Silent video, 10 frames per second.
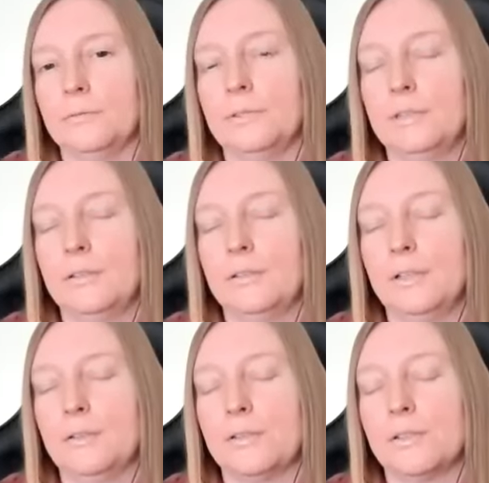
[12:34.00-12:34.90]
that
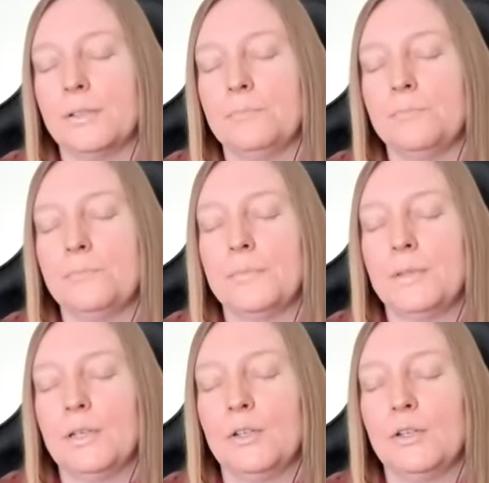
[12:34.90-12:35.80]
that um
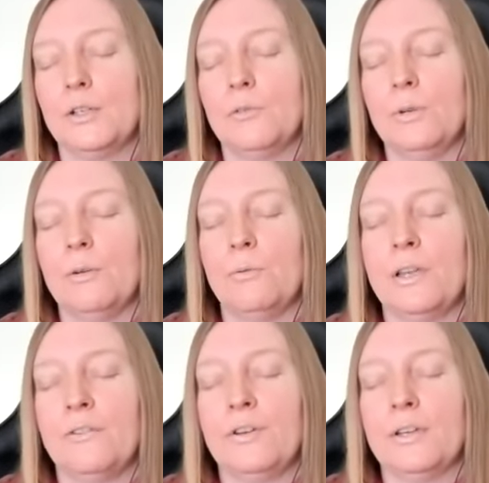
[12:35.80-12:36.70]

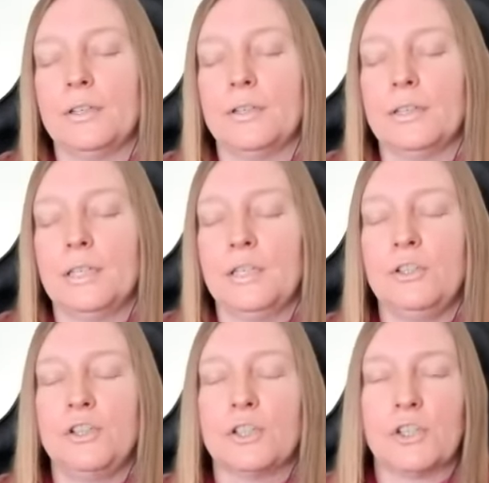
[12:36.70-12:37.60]
whatever
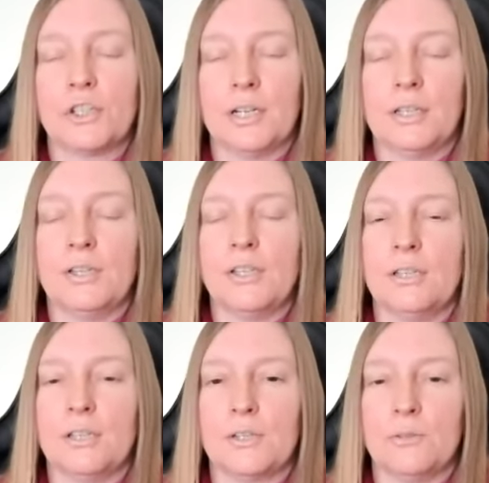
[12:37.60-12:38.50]
you're just challenging
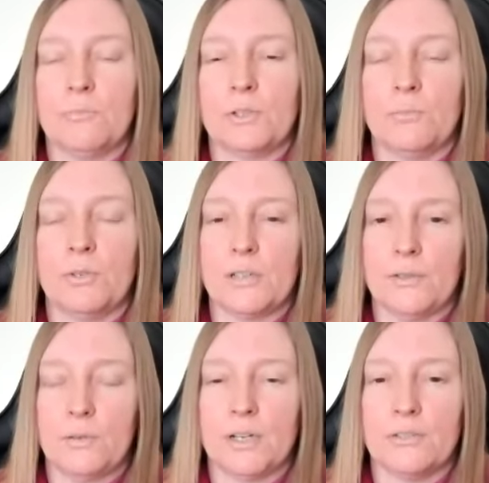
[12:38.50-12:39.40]
the assumption
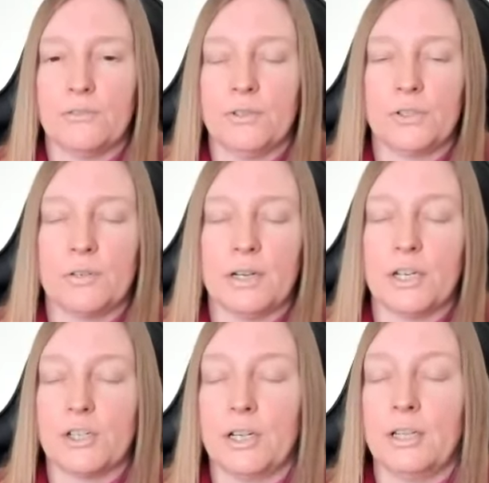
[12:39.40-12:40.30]
whichever question feels right
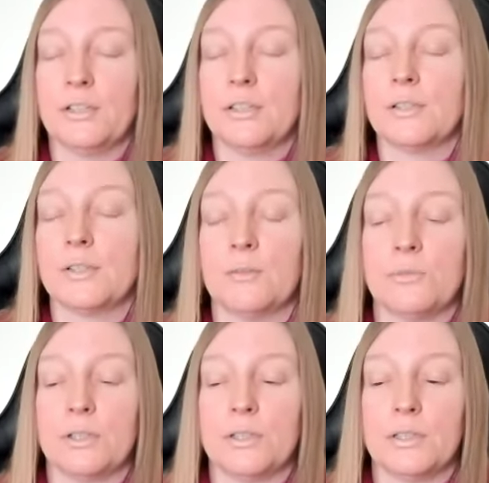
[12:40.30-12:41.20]
you're challenging the
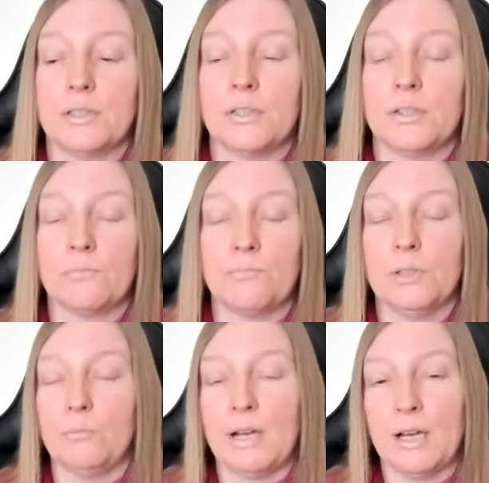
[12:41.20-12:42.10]
assumption this is
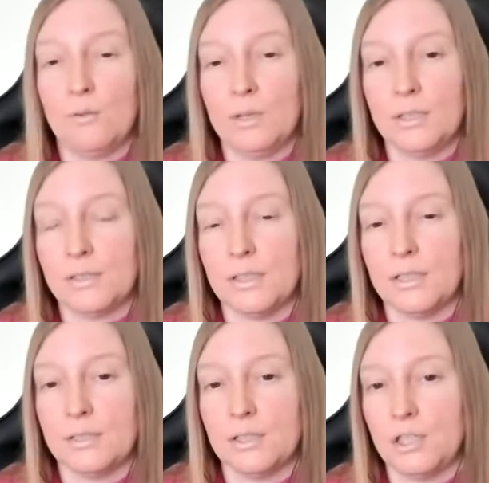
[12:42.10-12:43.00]
you're powerless
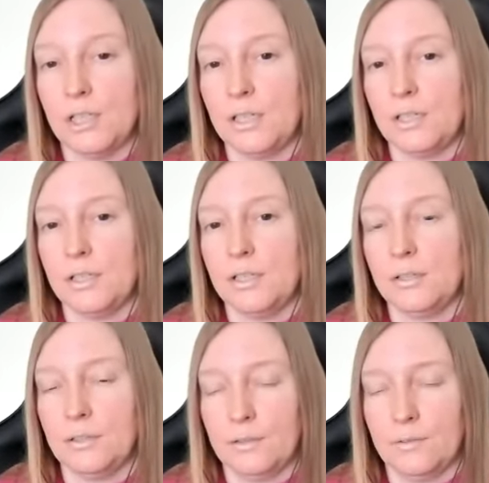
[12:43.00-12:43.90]
here to change
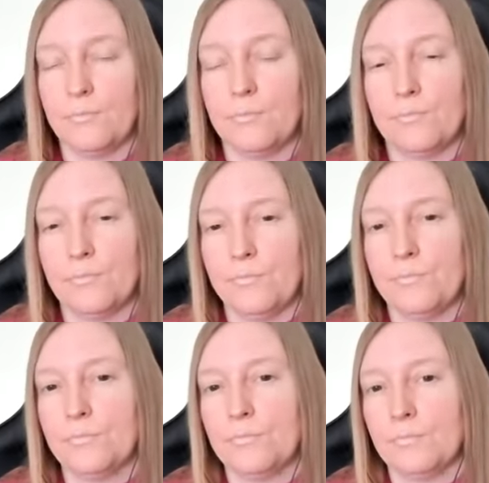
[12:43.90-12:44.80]
anything
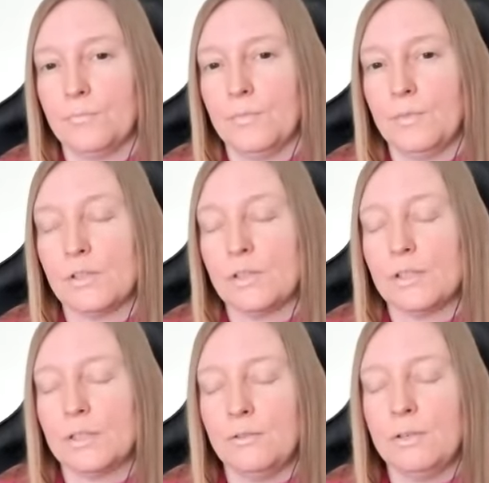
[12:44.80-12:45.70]
mm-hmm. because
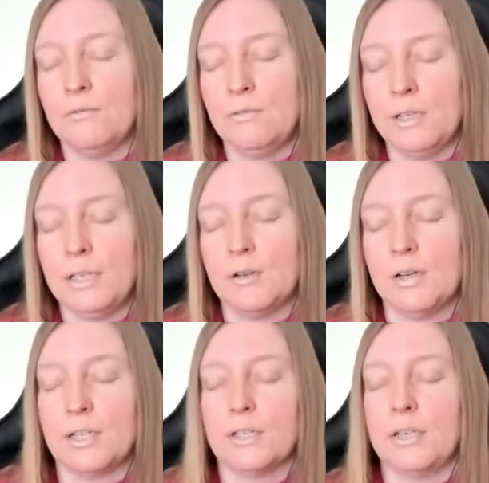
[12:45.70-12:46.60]
until we really
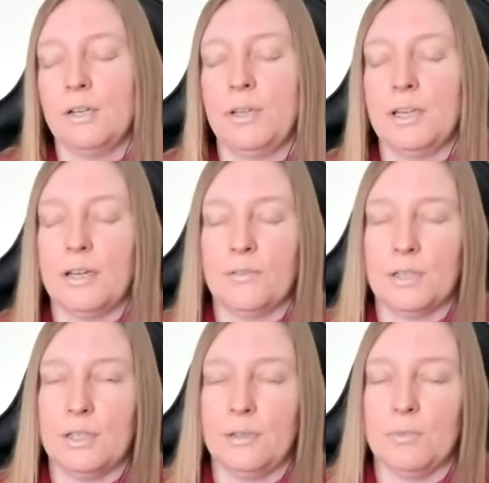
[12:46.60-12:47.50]
question it we have
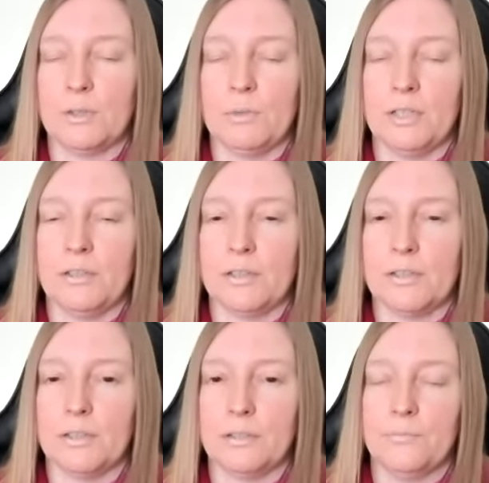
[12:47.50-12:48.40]
to keep
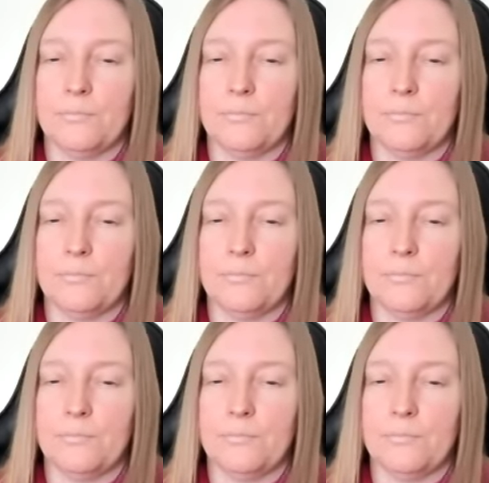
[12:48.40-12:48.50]
experiencing